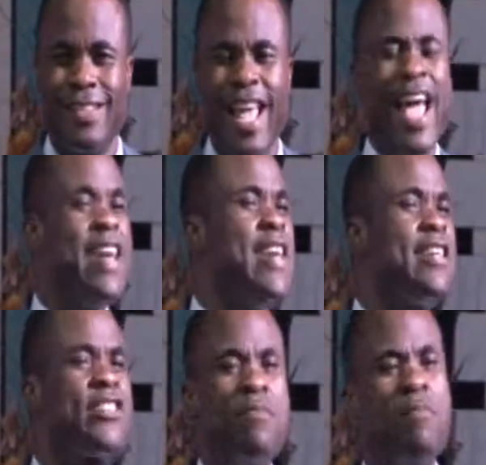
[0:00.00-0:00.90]

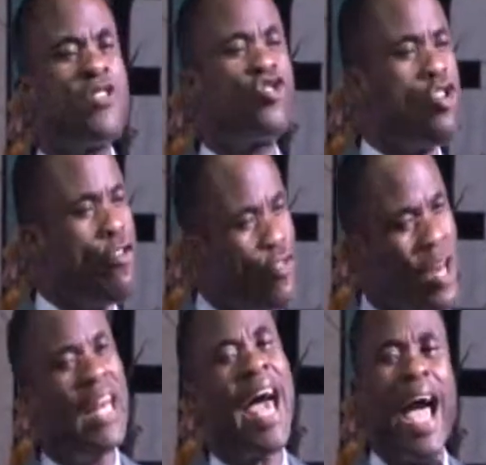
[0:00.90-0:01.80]
Any dimension of your
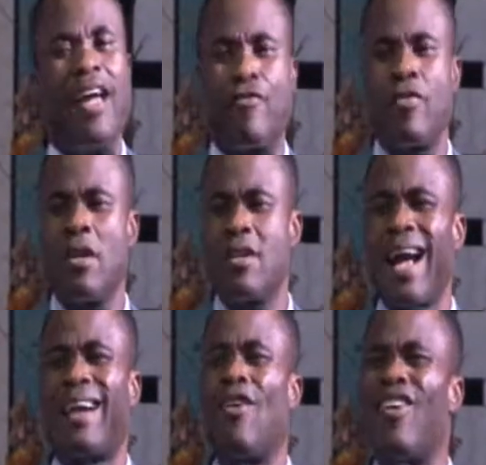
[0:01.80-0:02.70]
life
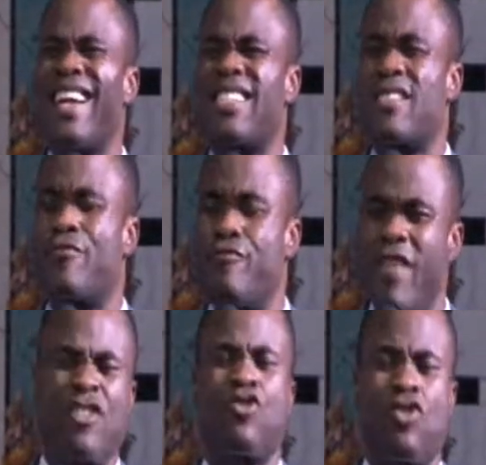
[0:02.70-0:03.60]
that God has
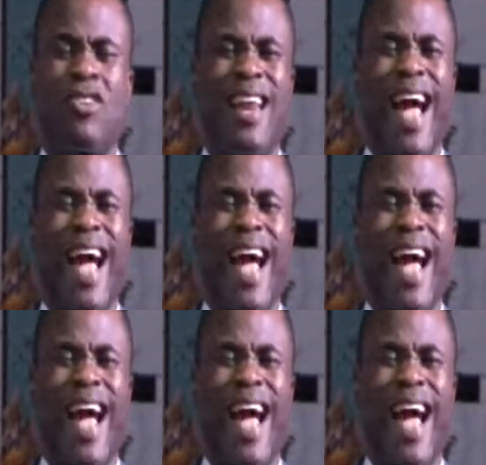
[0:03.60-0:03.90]
fashioned